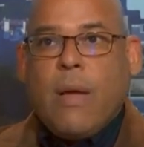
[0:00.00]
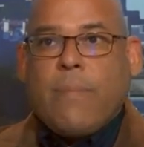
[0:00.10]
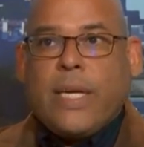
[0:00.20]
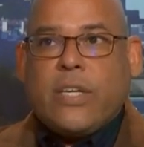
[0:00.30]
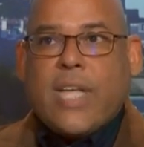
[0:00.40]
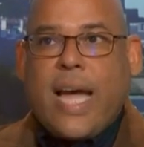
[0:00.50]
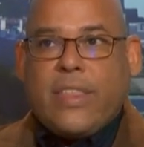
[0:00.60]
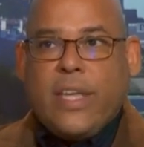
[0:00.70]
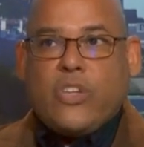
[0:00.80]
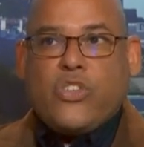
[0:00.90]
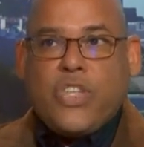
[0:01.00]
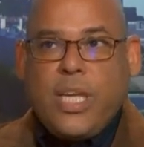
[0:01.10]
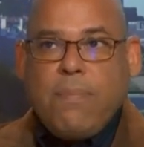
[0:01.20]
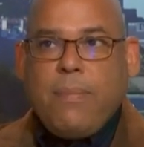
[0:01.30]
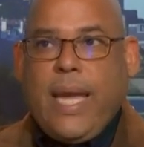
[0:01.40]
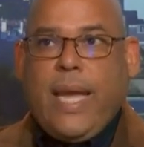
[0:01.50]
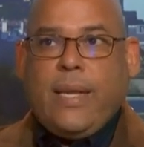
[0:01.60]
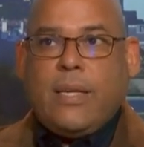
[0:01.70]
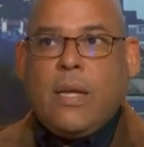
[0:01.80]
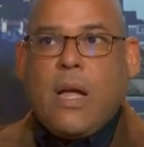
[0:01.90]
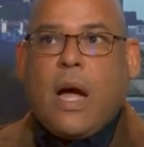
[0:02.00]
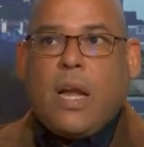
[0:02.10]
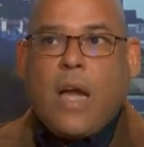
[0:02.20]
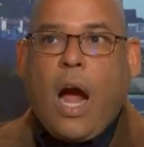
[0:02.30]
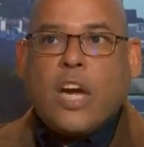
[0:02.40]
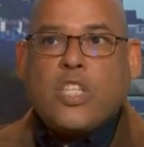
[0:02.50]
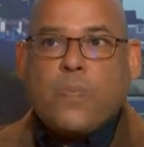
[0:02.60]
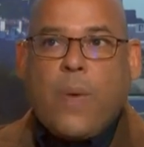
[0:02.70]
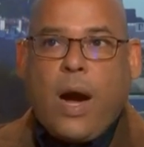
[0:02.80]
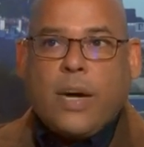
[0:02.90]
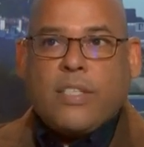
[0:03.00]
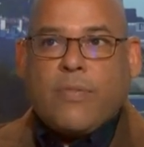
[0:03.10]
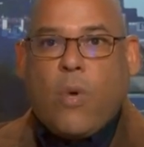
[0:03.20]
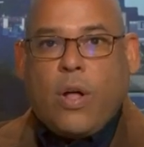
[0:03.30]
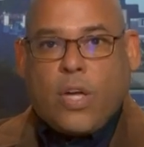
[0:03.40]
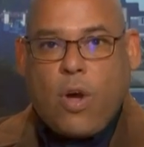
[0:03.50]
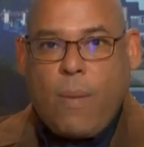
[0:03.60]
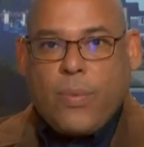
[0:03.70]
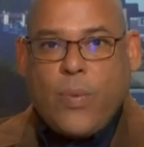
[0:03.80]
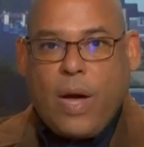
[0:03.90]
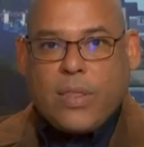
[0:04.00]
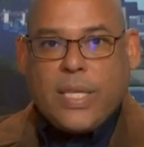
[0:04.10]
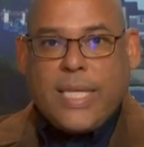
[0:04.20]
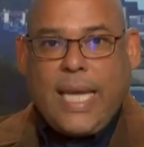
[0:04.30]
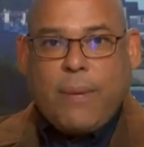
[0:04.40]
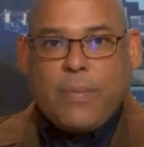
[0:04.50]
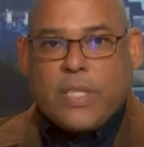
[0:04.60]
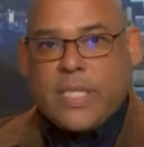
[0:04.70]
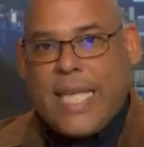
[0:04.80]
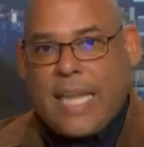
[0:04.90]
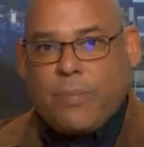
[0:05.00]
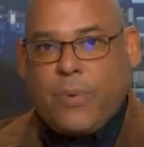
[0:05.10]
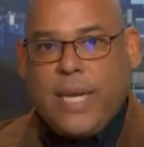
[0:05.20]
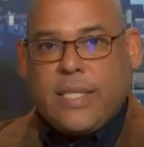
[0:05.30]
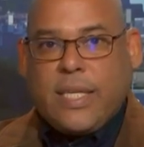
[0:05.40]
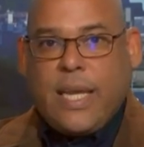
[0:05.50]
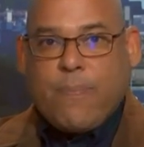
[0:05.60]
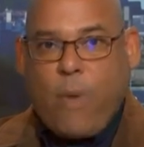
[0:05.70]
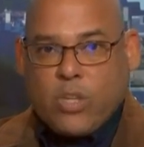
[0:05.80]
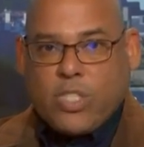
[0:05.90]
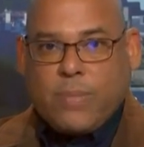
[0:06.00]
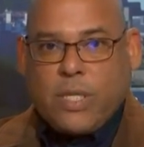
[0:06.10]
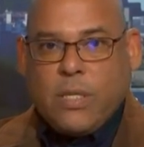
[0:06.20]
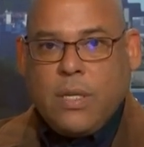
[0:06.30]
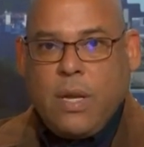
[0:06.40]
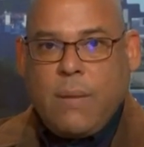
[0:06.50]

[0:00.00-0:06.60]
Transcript: because I think she made a large part of what the Commonwealth is able to celebrate today possible.